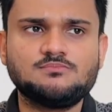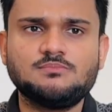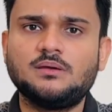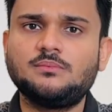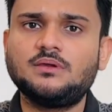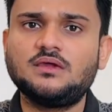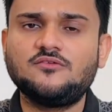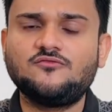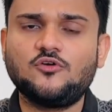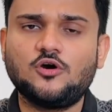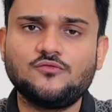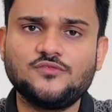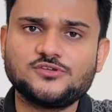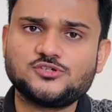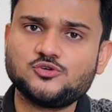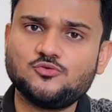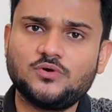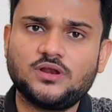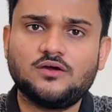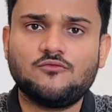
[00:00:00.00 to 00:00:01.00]
maybe for
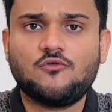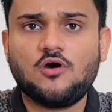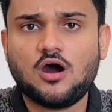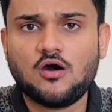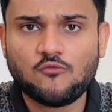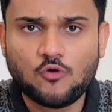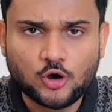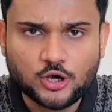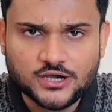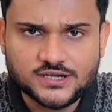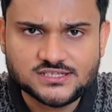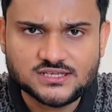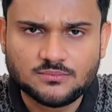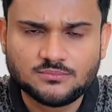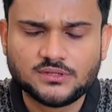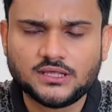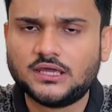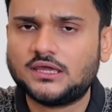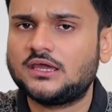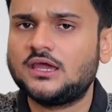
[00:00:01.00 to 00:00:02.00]
which you were awarded
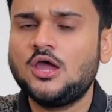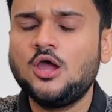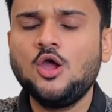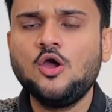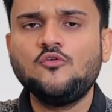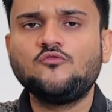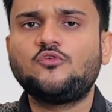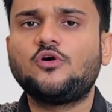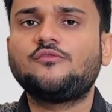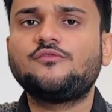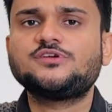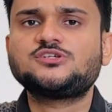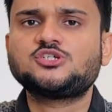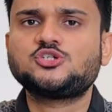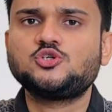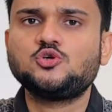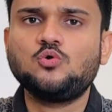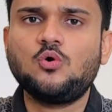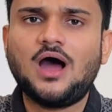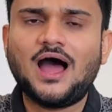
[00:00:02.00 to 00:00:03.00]
something, for which
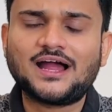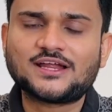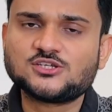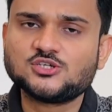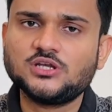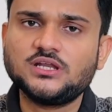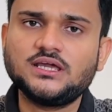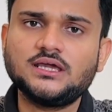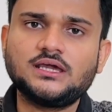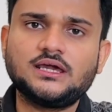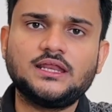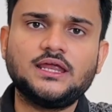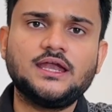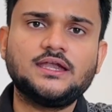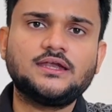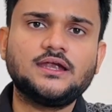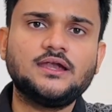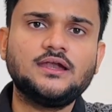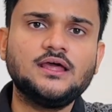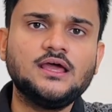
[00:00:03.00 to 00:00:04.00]
you actually
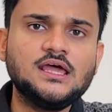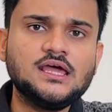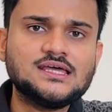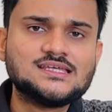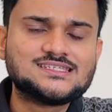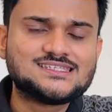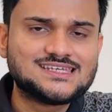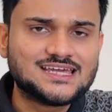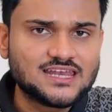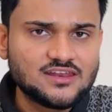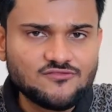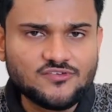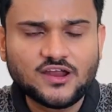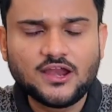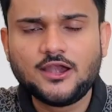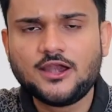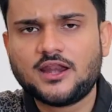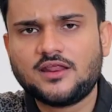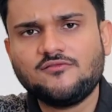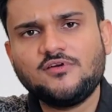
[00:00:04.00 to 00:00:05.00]
created
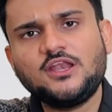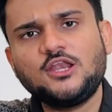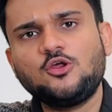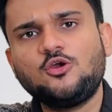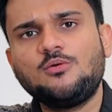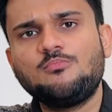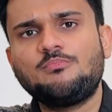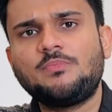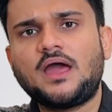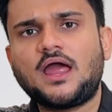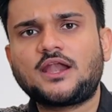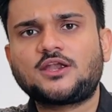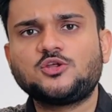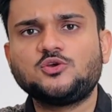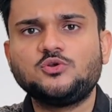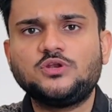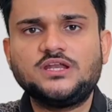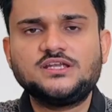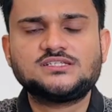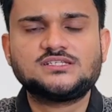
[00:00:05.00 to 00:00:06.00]
significant revenue impact,
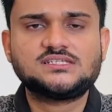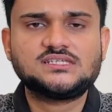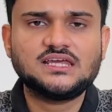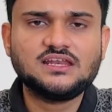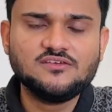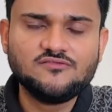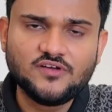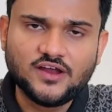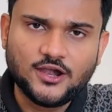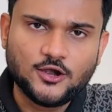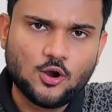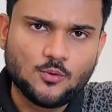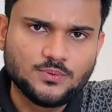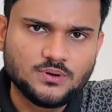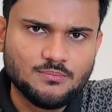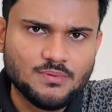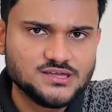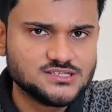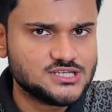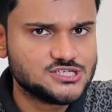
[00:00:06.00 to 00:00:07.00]
you did significant
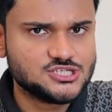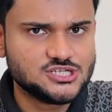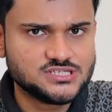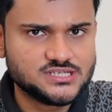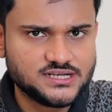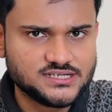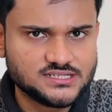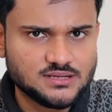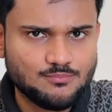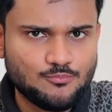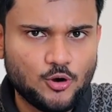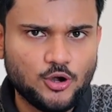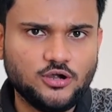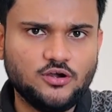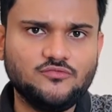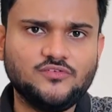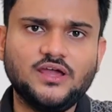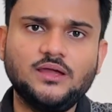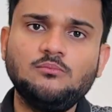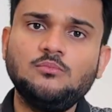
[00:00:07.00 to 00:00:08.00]
optimizations at some point
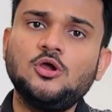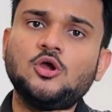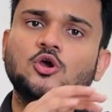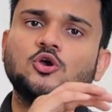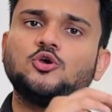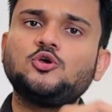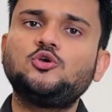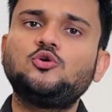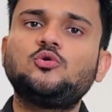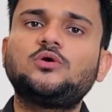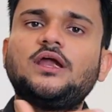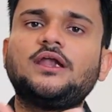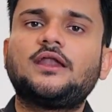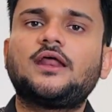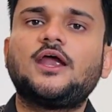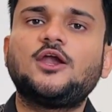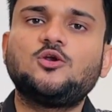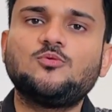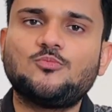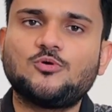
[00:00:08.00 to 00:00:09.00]
of time, you can
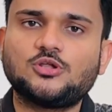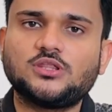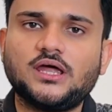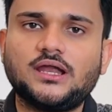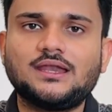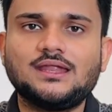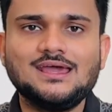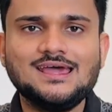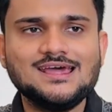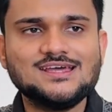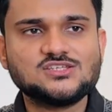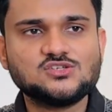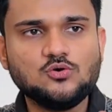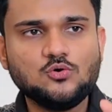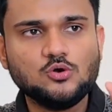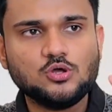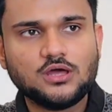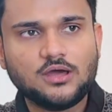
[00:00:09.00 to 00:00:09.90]
try to put that. So